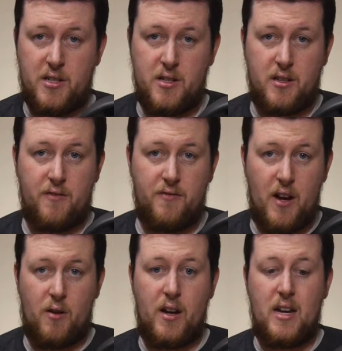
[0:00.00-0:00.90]
this is a
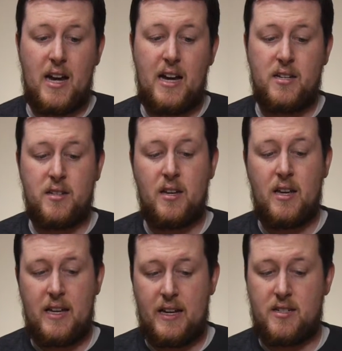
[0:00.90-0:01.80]
very nice
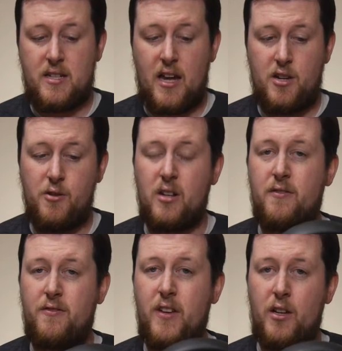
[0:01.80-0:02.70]
headset, and you can
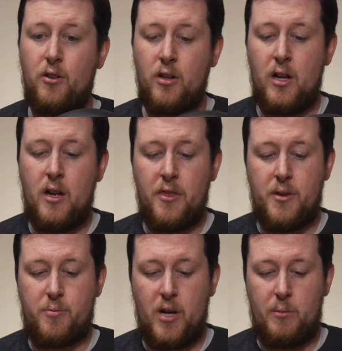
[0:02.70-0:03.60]
feel
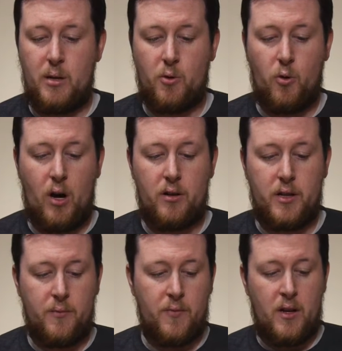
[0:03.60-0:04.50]
the premium
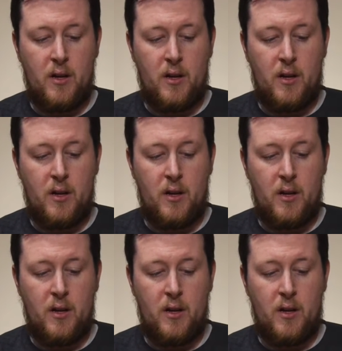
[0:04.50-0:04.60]
quality.